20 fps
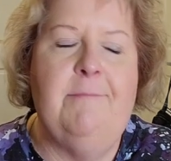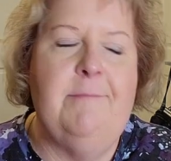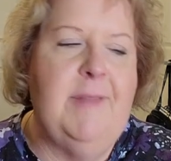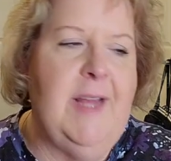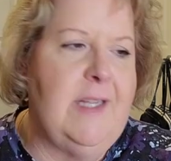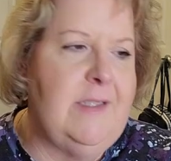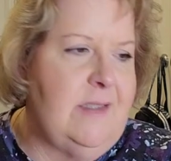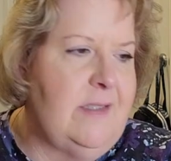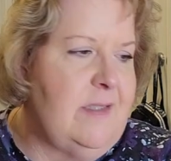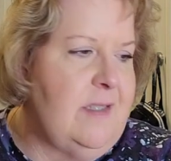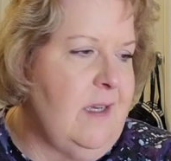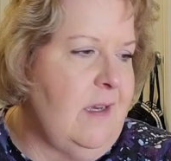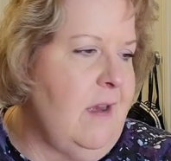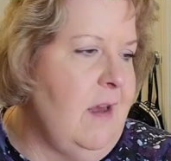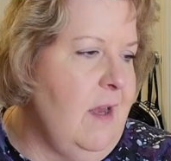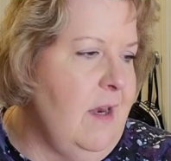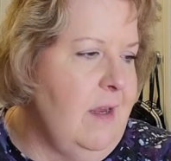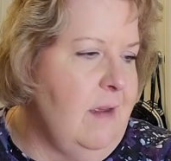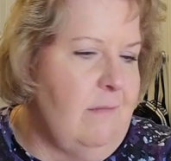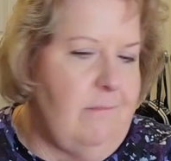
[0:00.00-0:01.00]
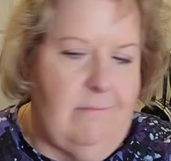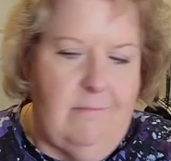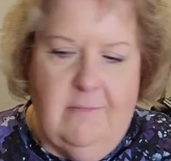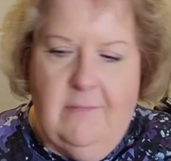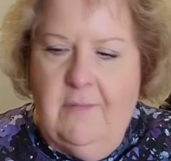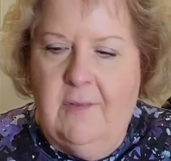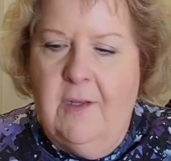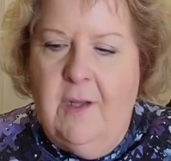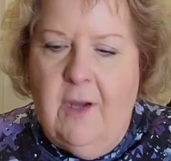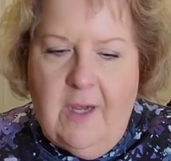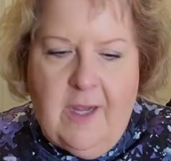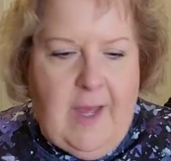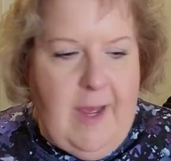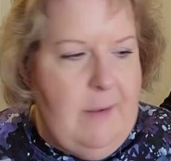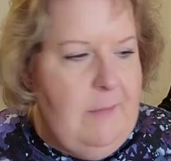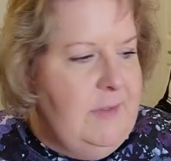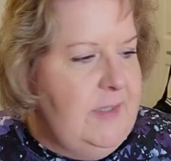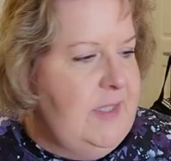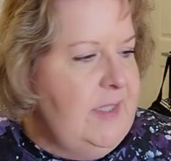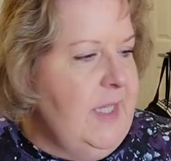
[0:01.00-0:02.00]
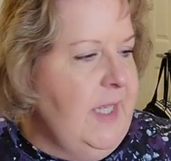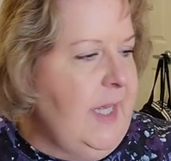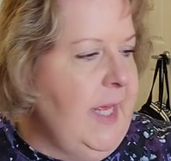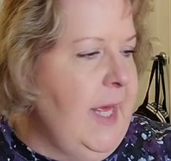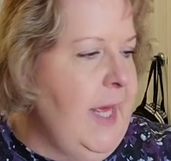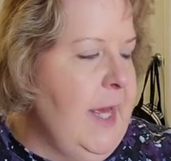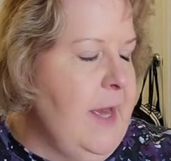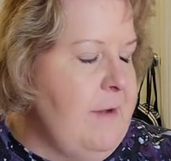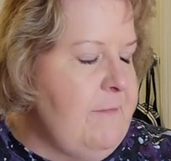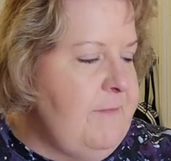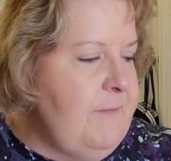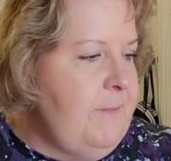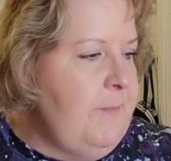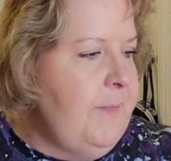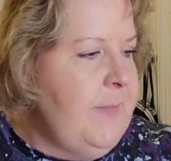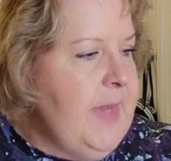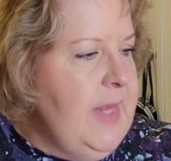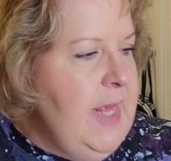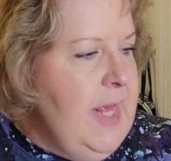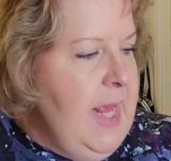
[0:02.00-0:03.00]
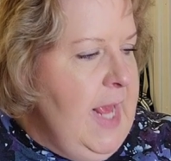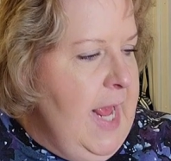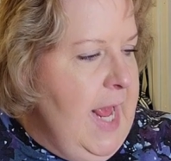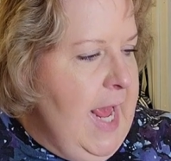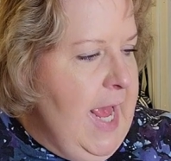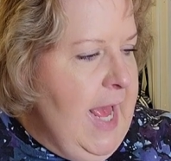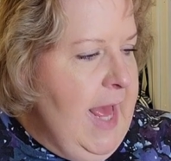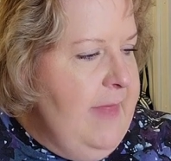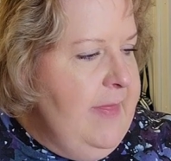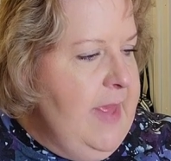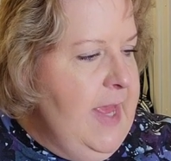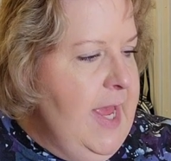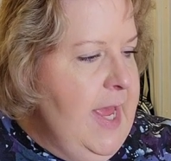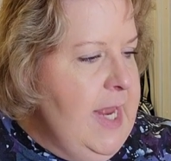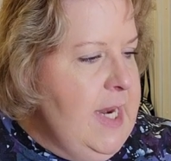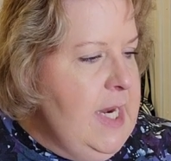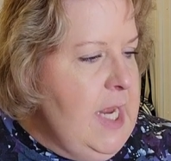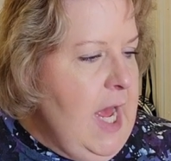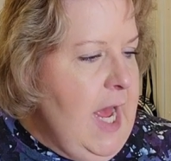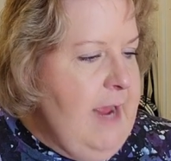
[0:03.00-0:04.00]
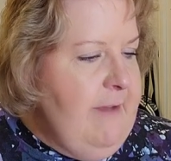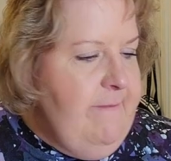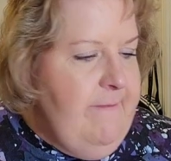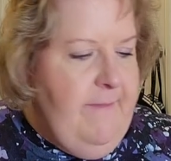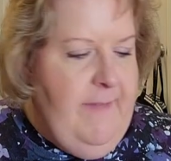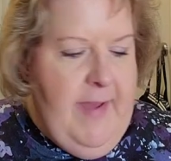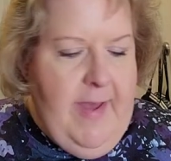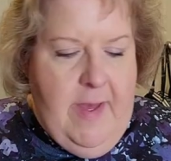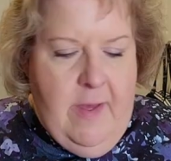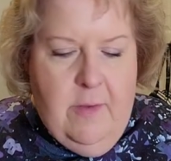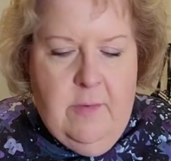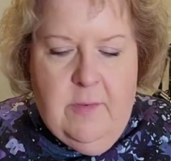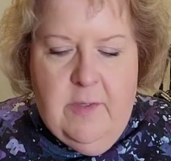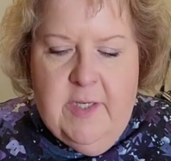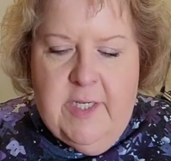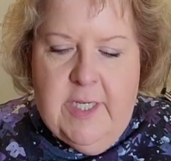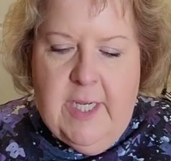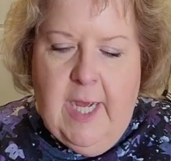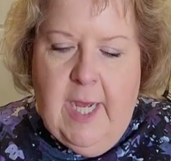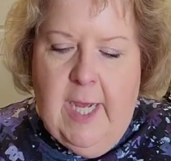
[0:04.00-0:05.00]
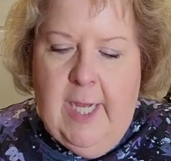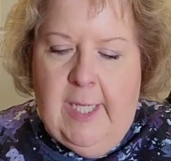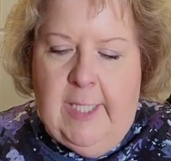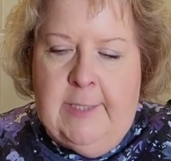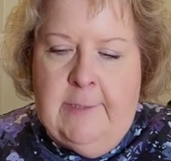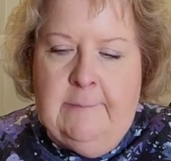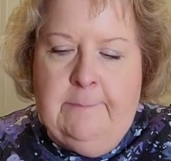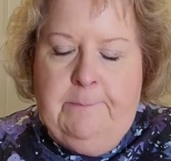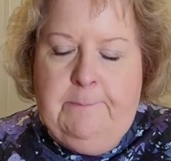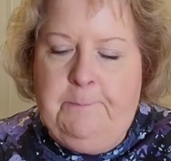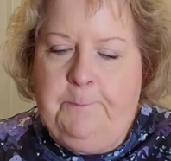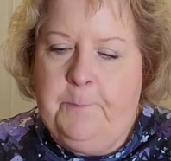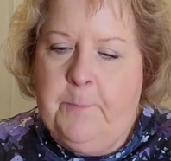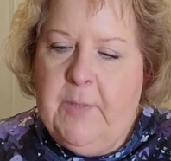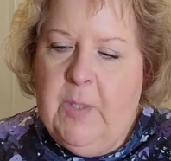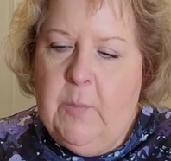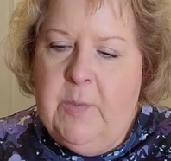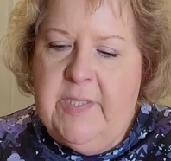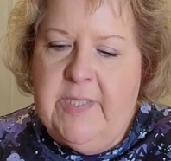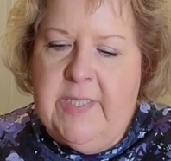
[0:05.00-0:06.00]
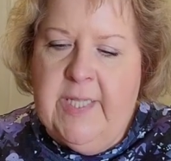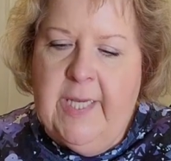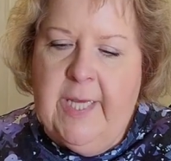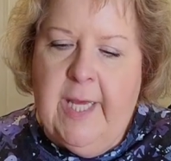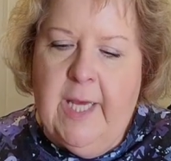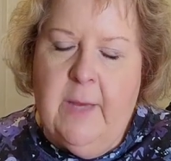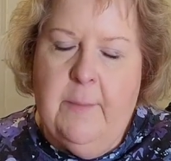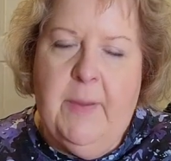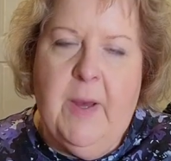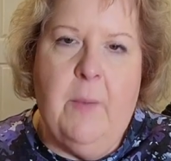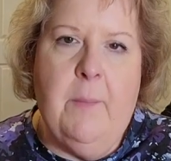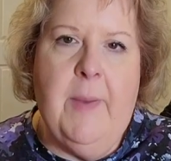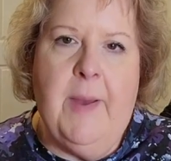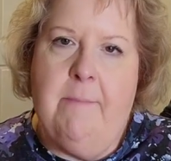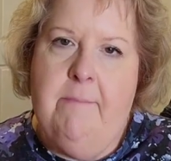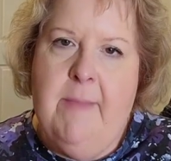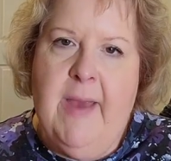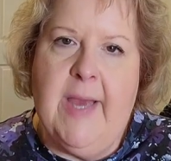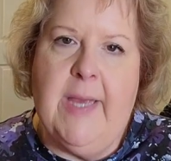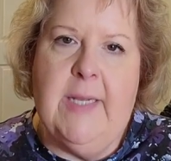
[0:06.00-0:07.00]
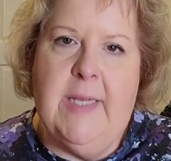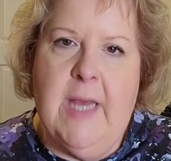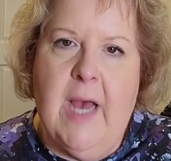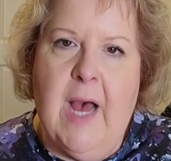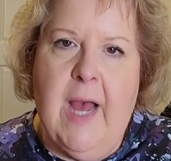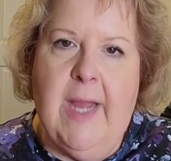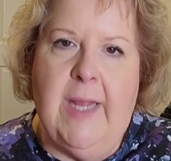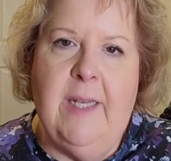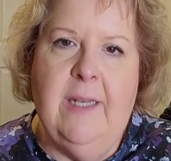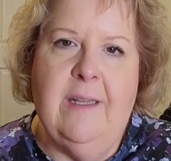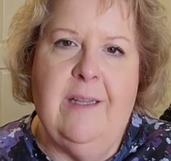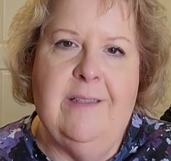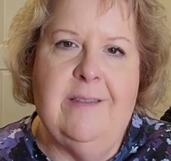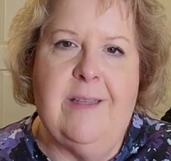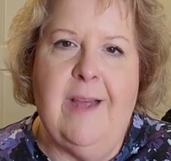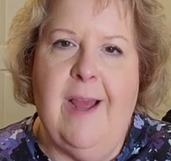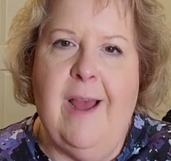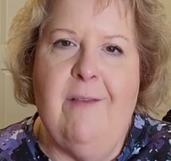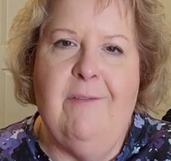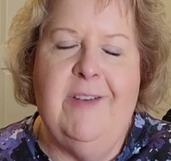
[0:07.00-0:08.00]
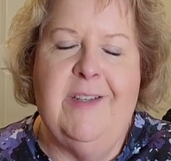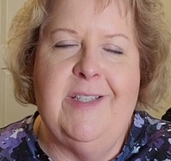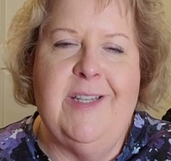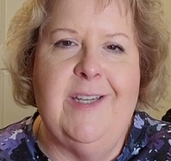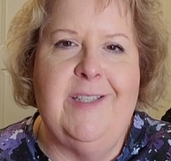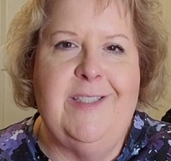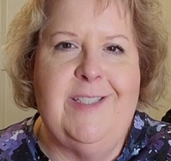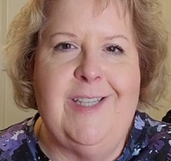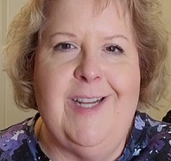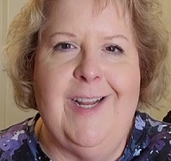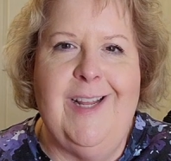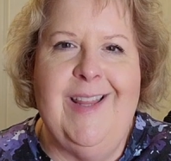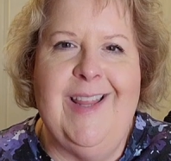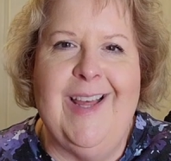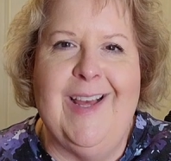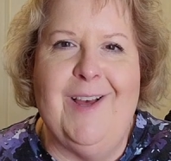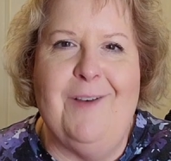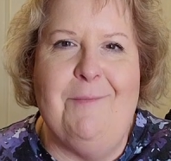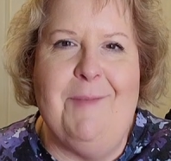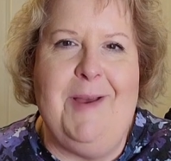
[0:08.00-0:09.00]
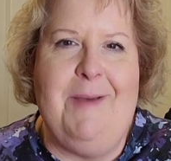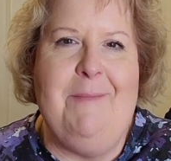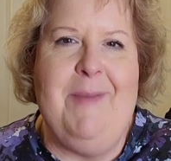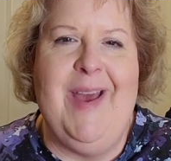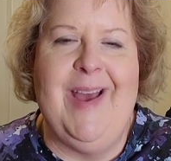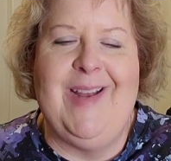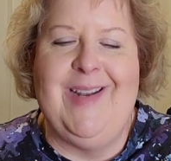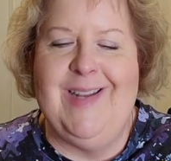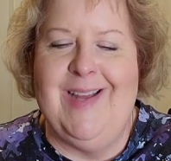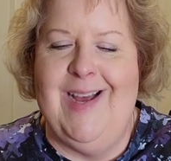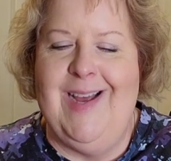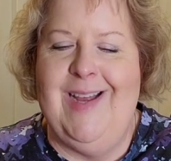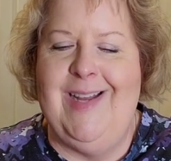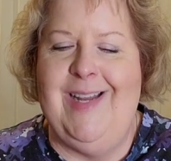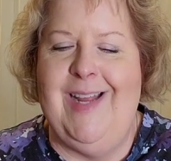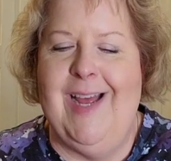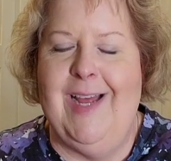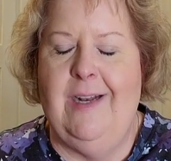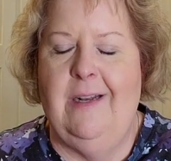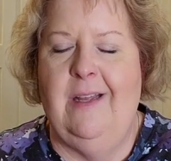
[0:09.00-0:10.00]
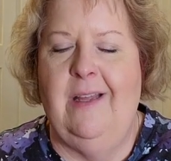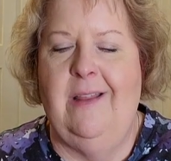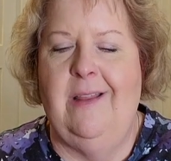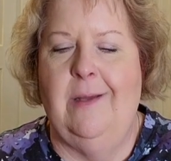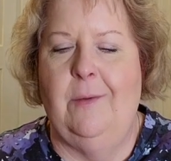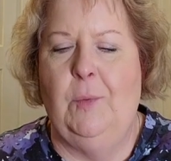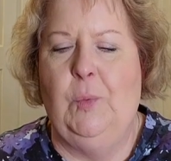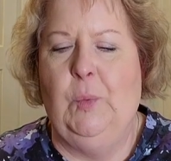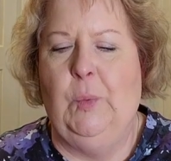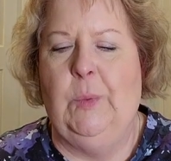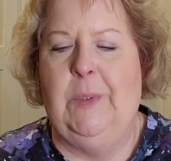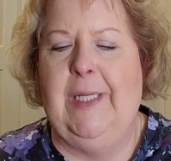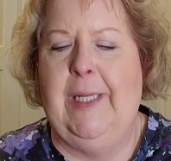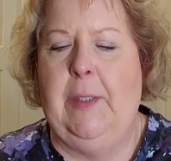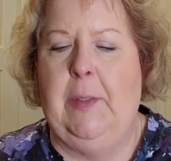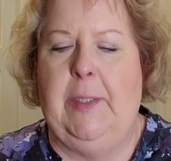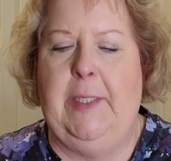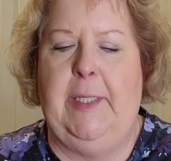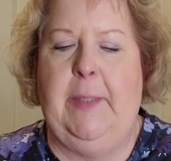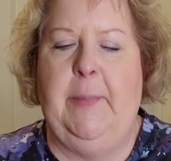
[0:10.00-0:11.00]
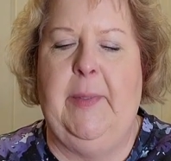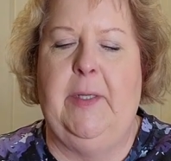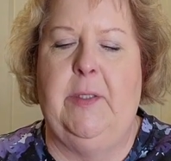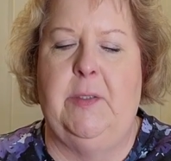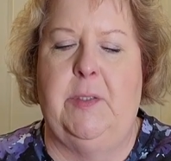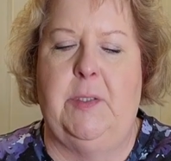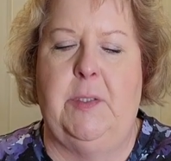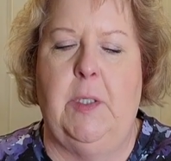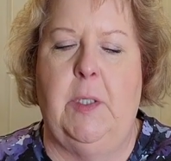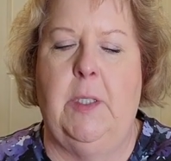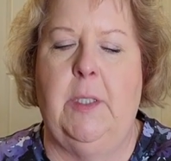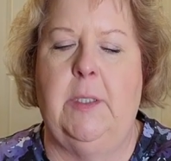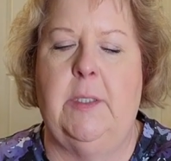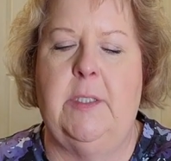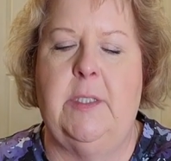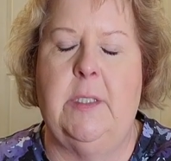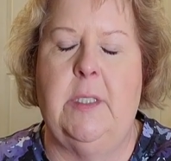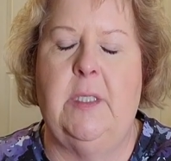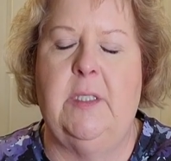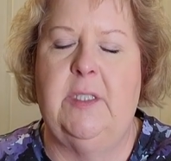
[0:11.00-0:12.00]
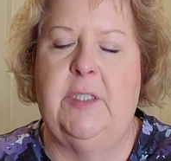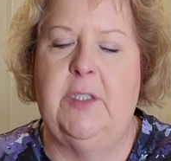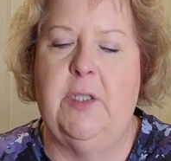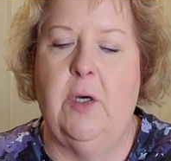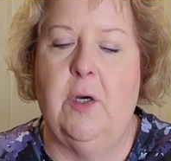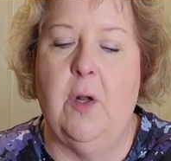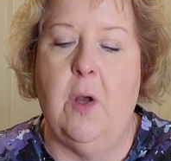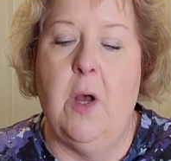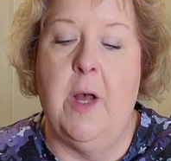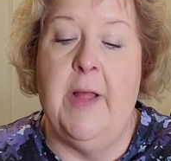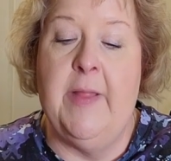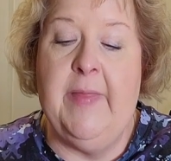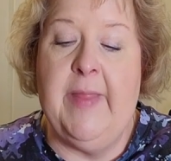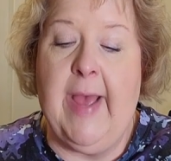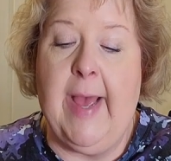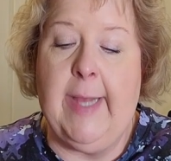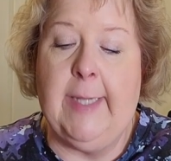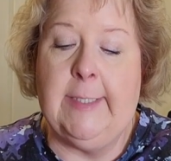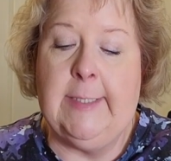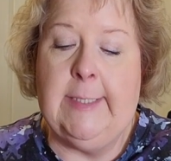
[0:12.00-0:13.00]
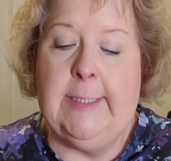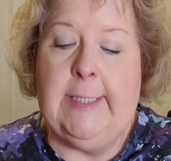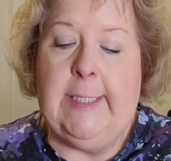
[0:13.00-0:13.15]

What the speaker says: That's the kind of look I was thinking of. And then I found, I was thinking about my Make 9, because I haven't touched anything on my Make 9 yet, and I thought, ooh, Lara, you better start on that.